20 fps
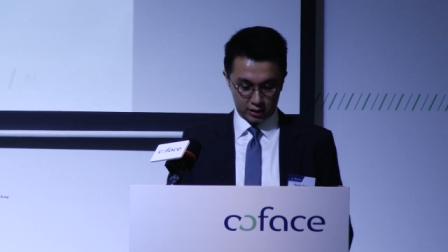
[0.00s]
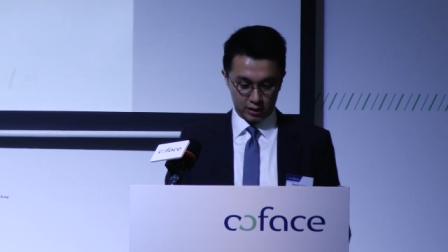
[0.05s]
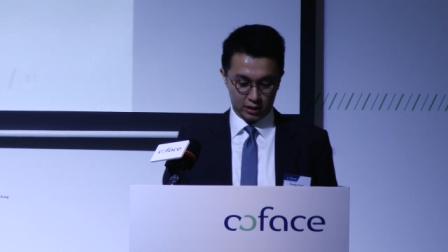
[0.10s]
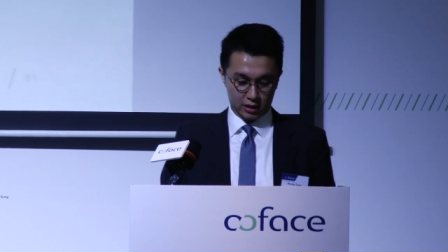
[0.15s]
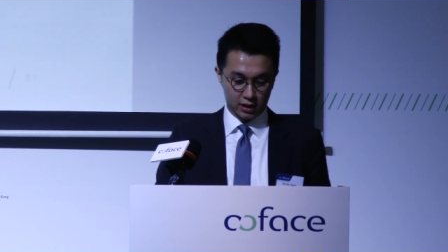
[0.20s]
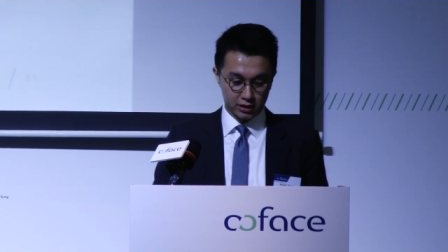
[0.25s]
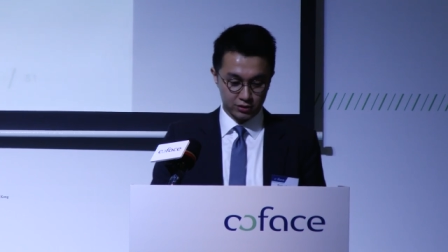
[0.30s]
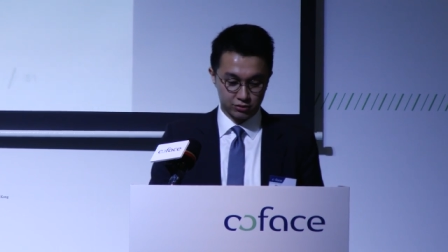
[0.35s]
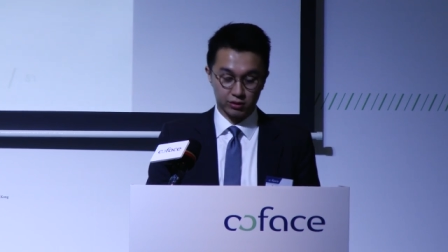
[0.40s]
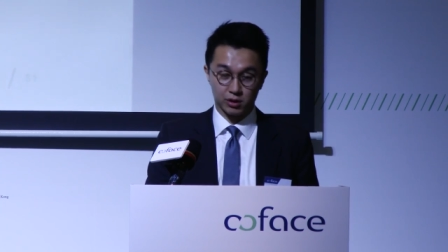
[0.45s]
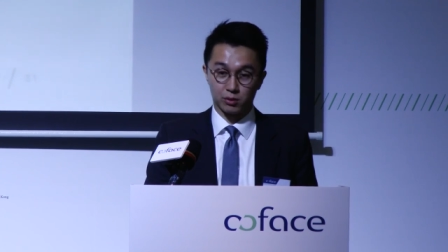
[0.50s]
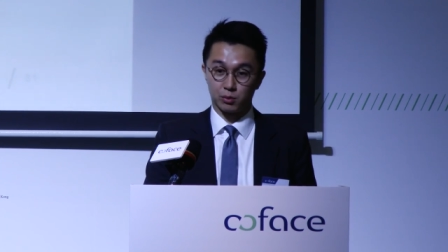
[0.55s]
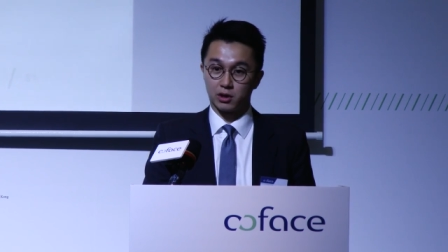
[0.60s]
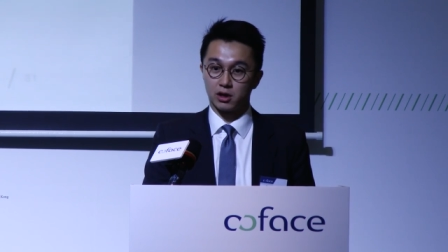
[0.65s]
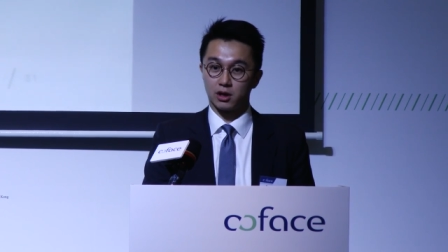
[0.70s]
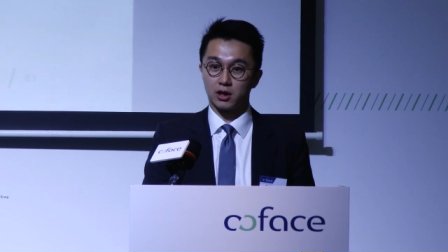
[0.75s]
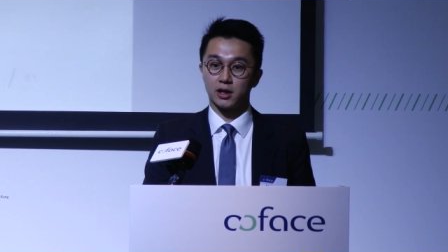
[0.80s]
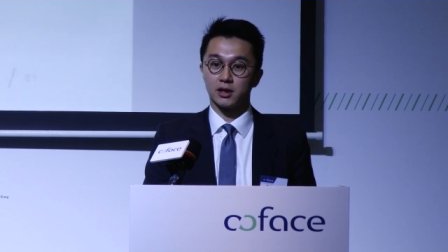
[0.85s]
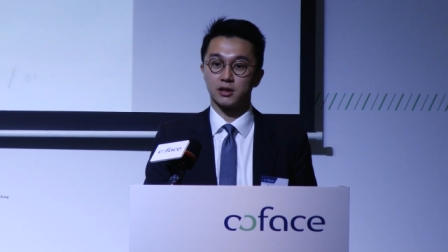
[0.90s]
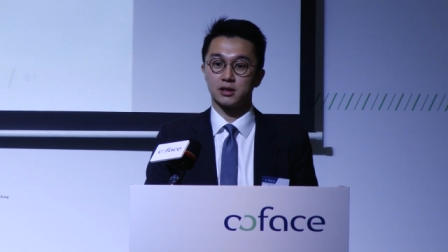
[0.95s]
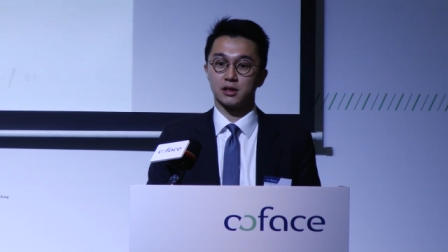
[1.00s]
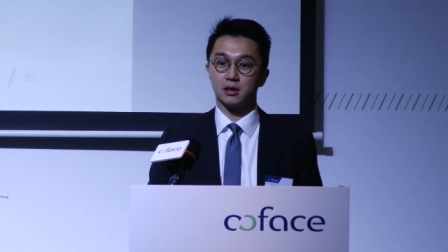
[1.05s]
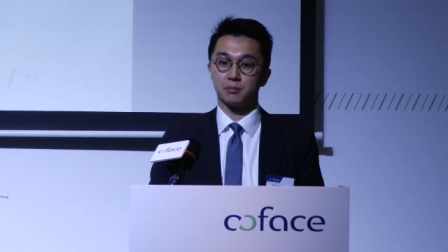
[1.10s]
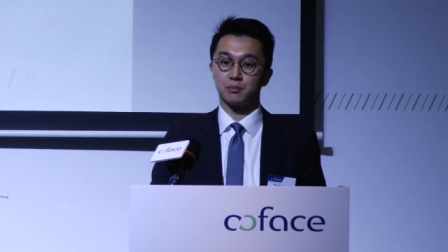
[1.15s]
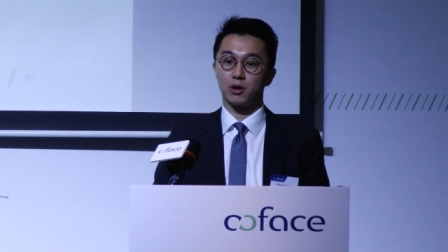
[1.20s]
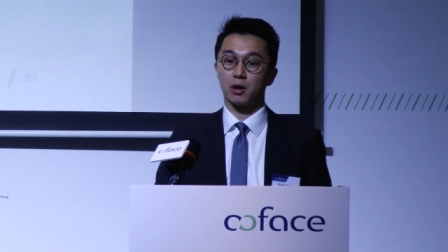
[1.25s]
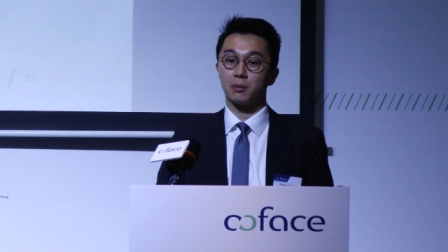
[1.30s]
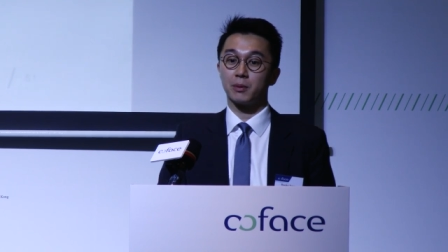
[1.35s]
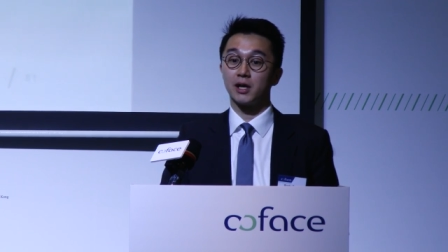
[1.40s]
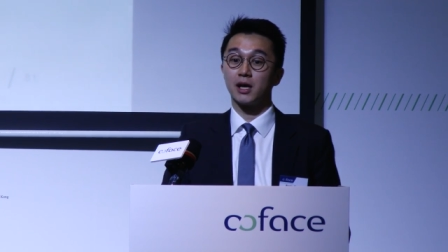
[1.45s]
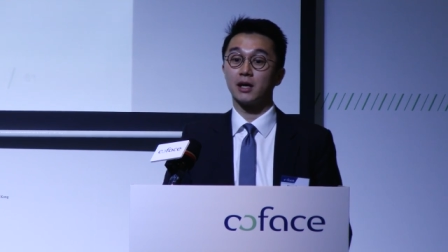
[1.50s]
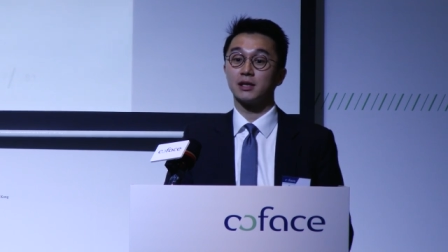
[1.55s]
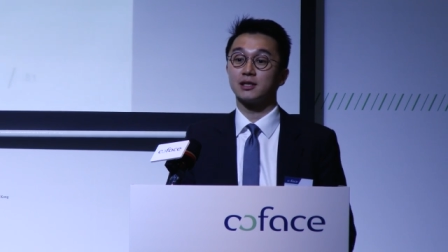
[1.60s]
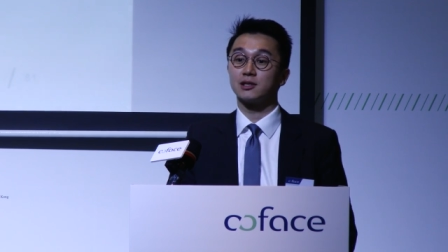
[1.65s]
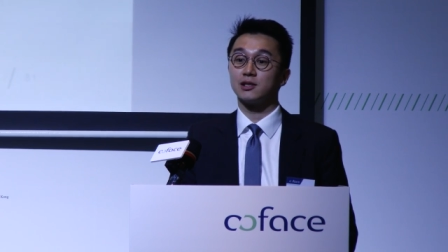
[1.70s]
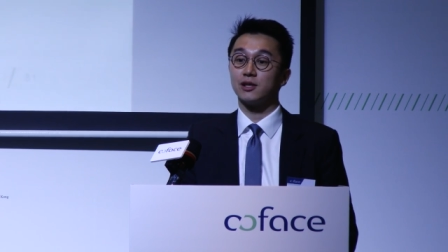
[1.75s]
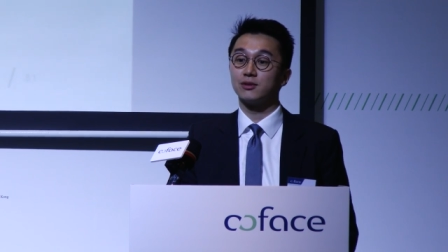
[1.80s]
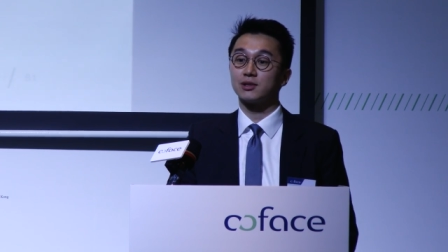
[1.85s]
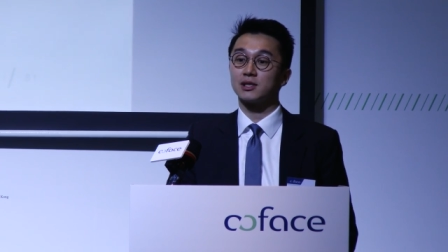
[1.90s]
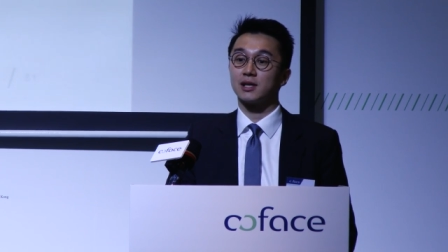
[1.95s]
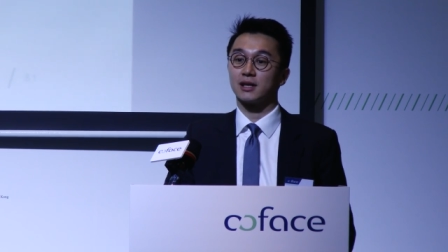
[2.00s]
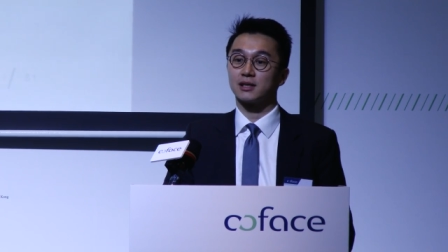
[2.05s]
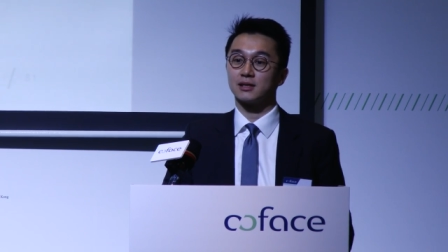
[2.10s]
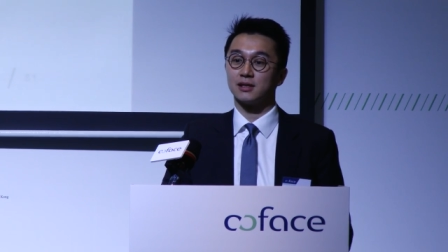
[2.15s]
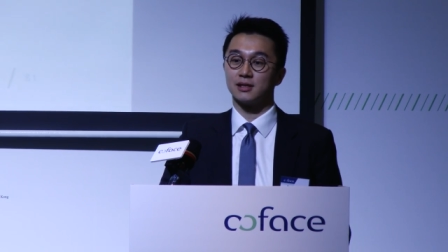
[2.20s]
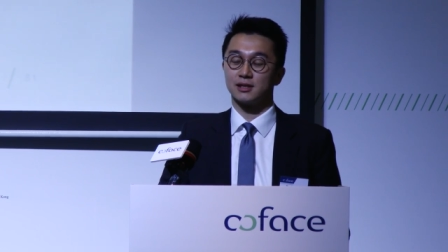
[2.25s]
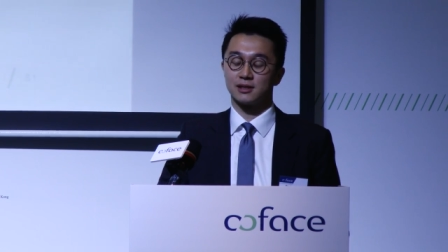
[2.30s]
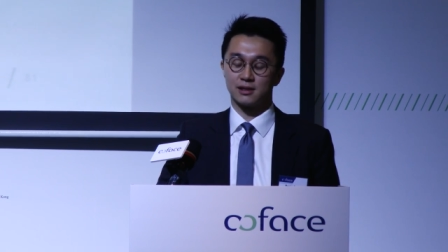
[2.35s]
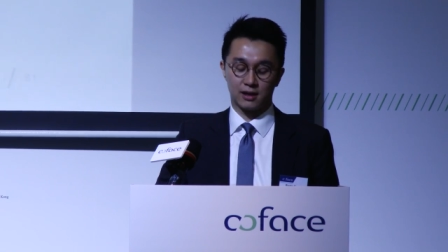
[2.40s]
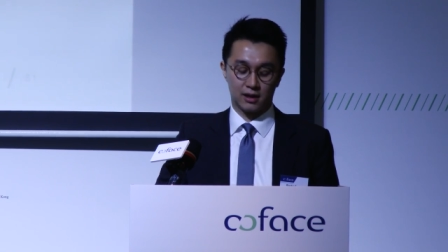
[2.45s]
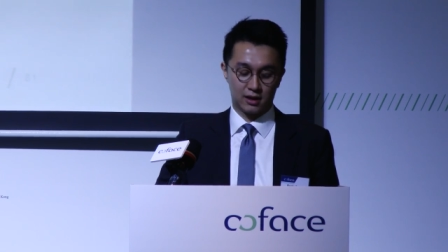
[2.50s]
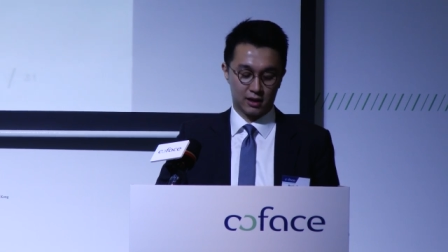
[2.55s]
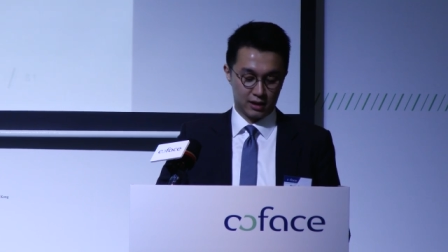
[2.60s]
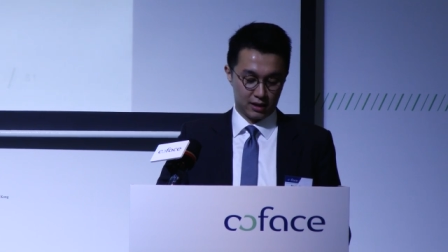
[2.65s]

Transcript: in the country regarding the property and steel sectors.